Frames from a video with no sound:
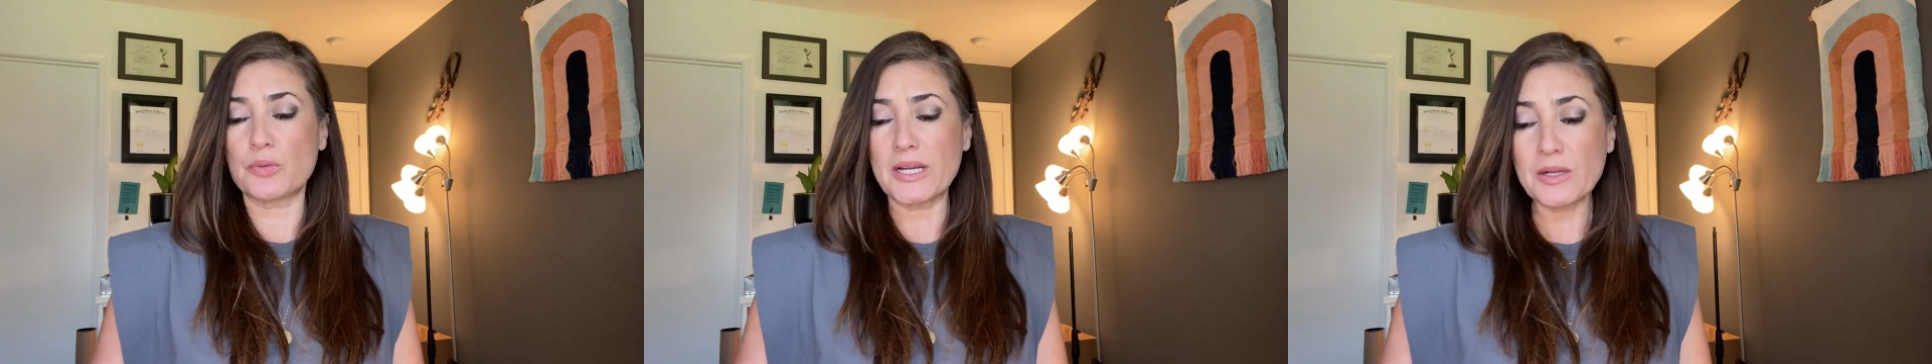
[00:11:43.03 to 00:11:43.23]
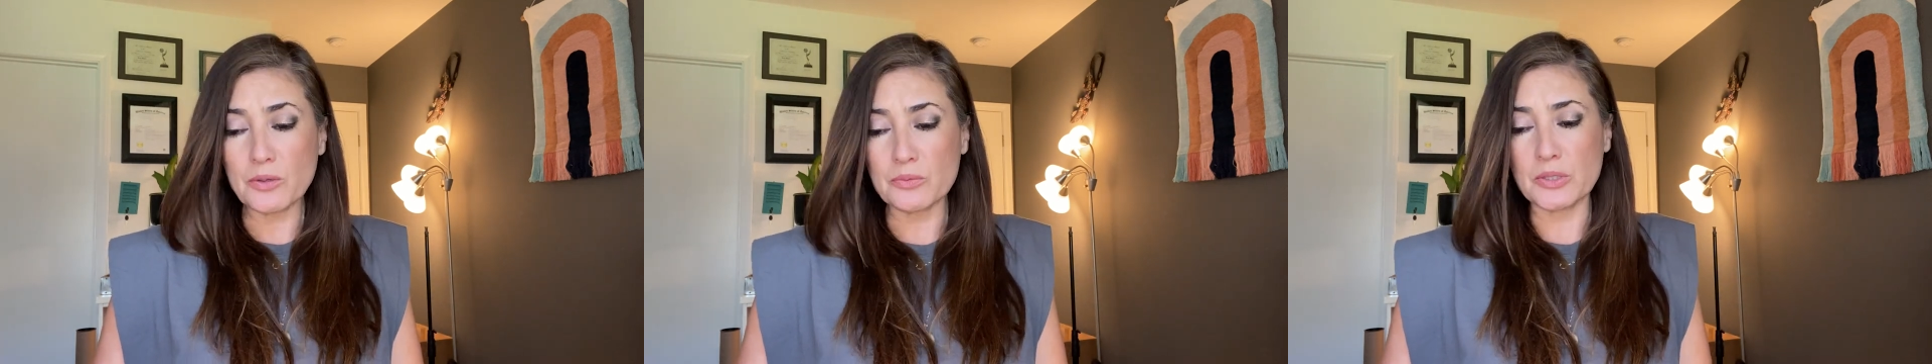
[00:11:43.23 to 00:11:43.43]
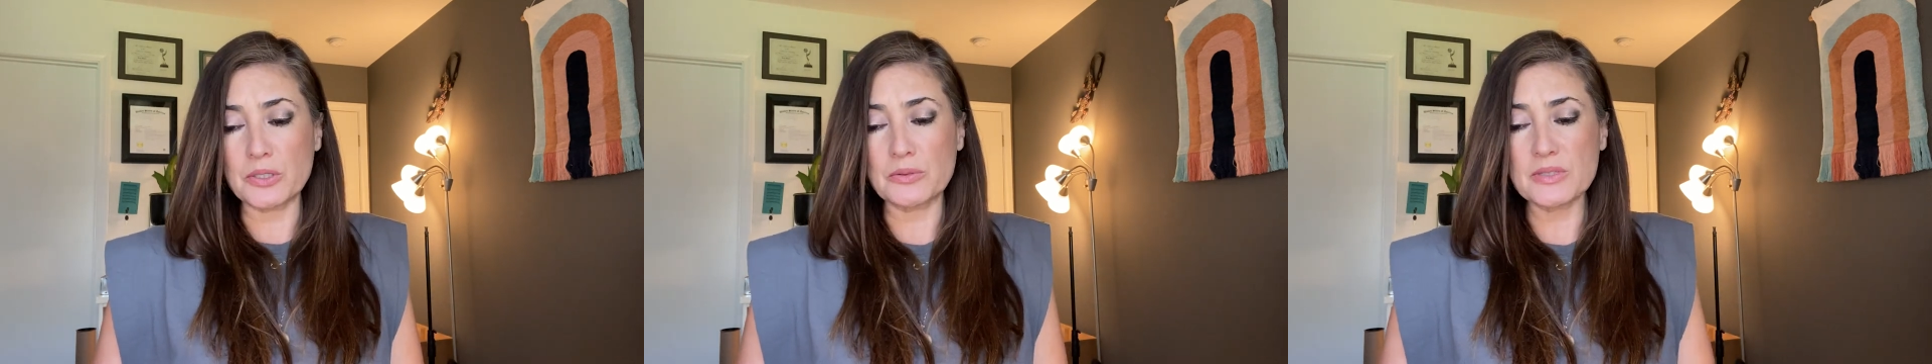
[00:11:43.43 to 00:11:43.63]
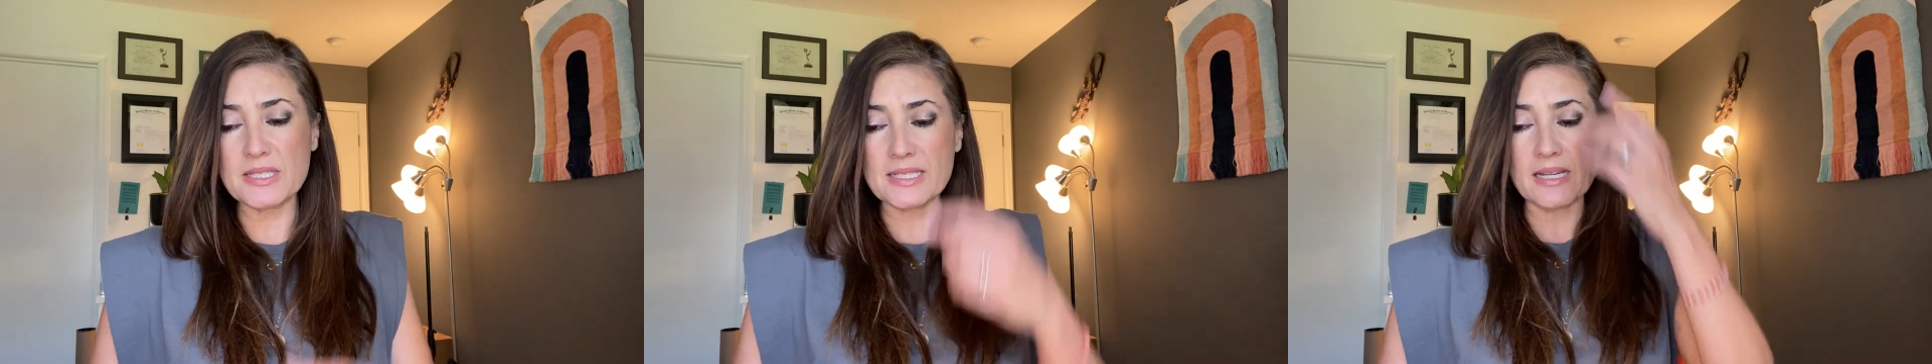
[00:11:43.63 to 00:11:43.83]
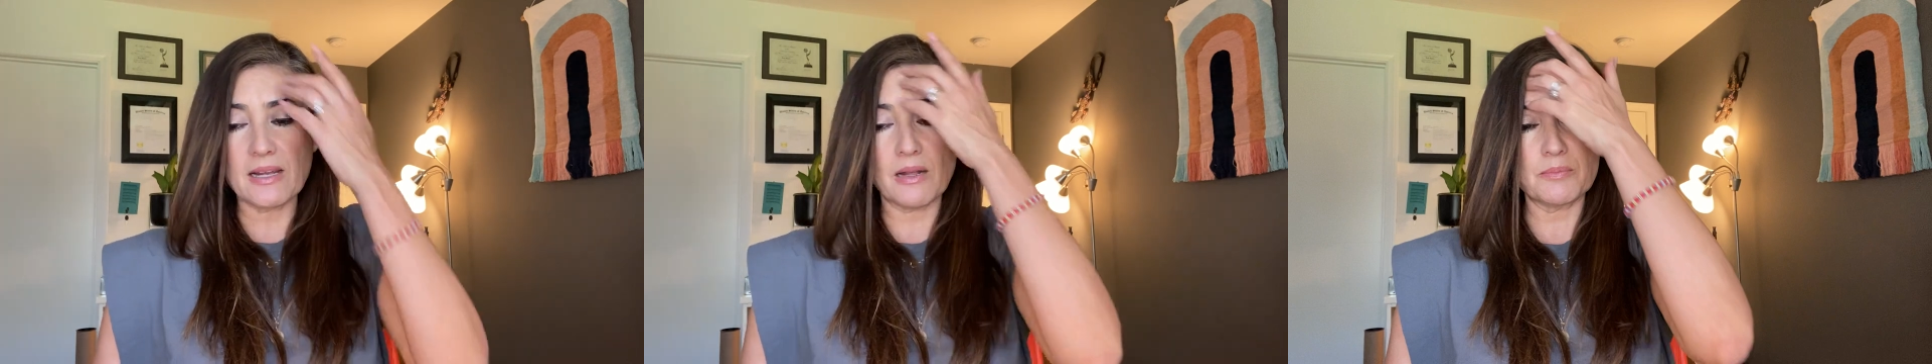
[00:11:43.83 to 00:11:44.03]
railroads
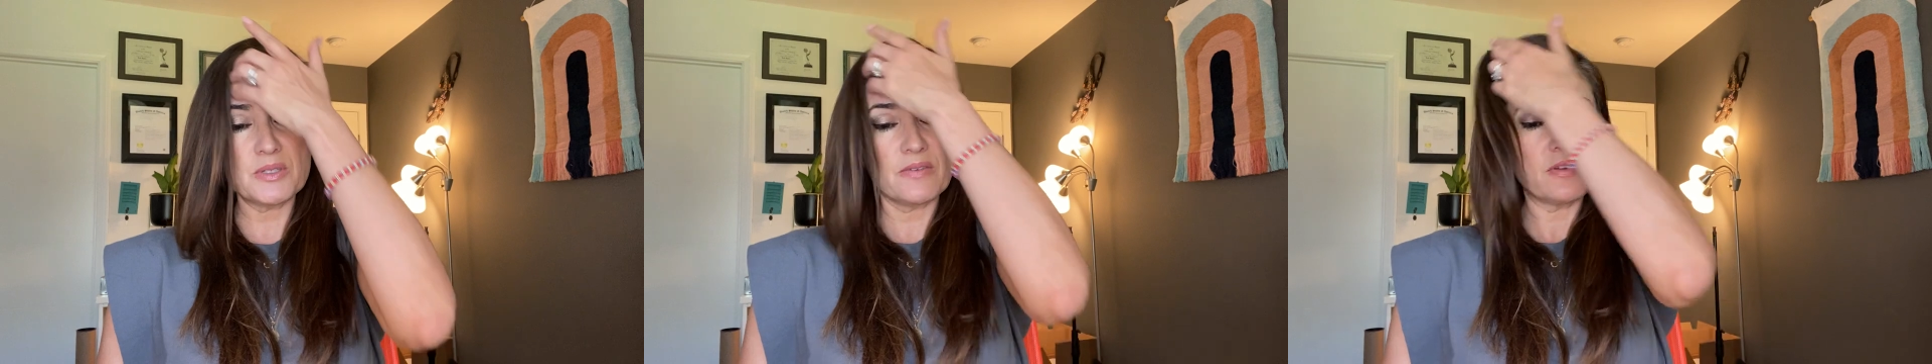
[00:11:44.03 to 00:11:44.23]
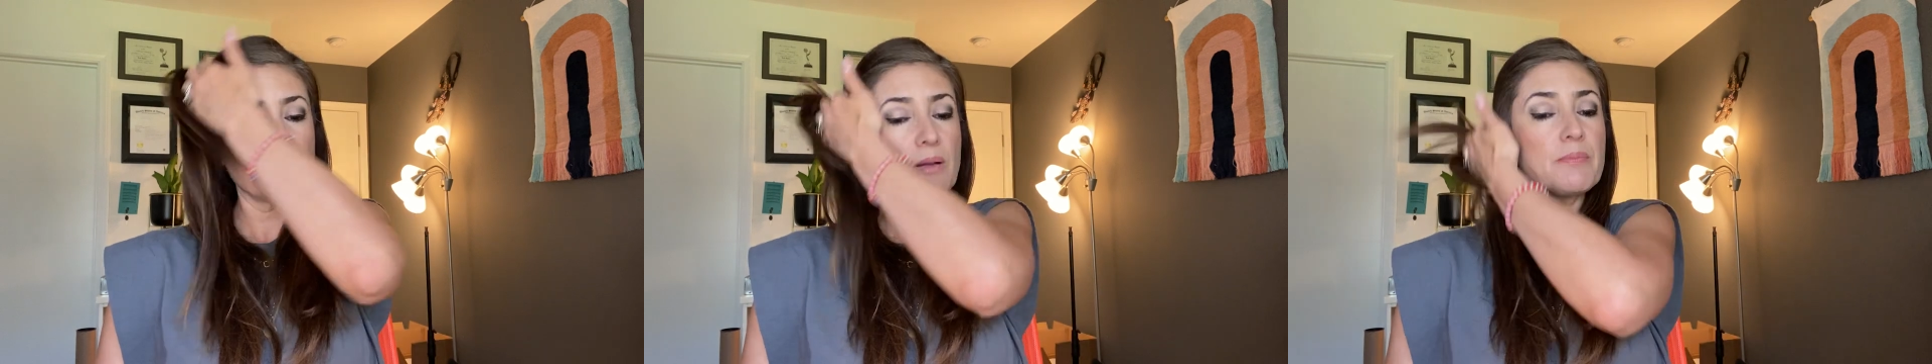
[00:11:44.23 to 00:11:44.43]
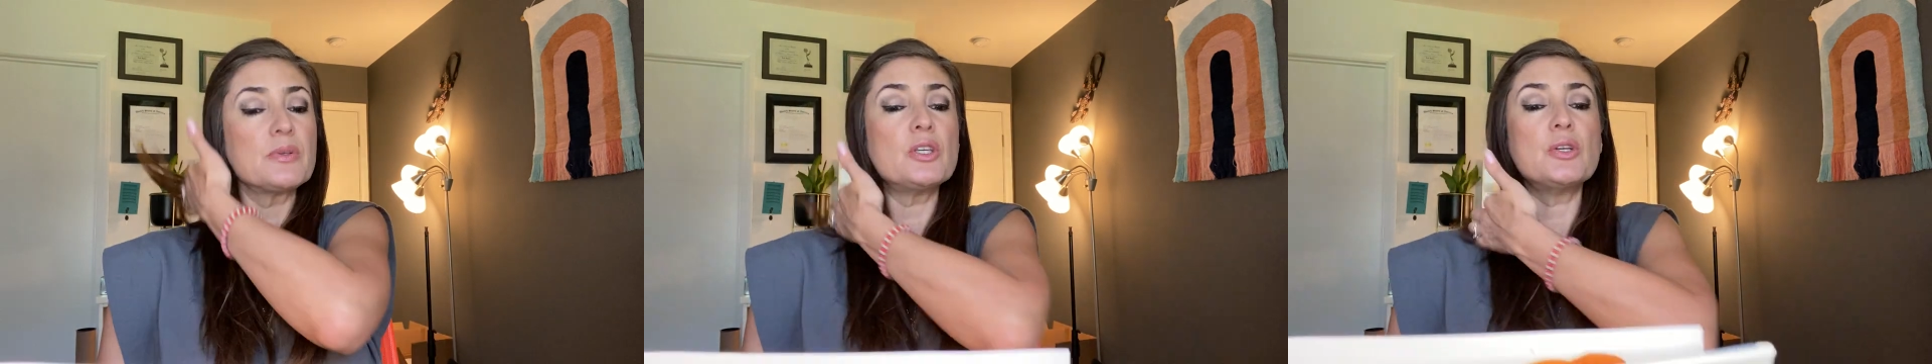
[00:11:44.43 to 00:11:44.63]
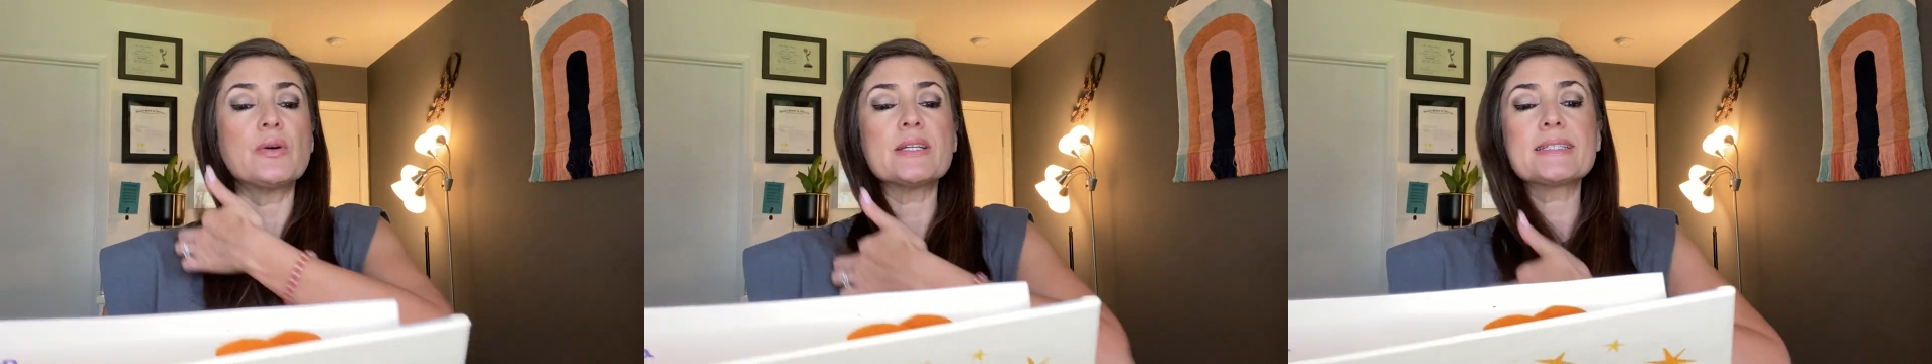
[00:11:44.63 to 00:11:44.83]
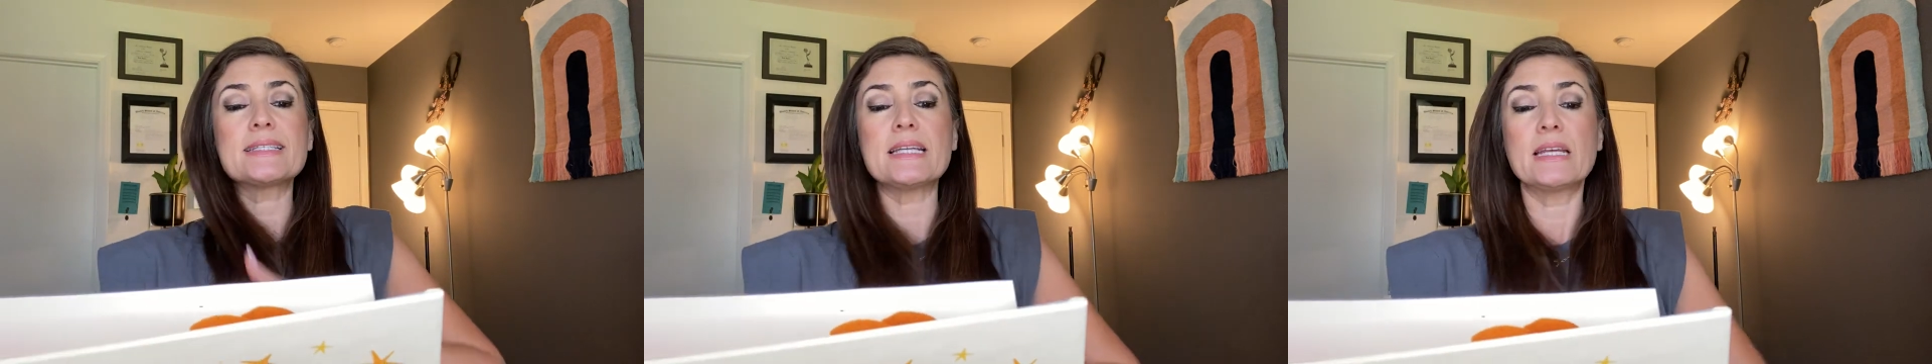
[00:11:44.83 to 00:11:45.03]
to help develop U.S.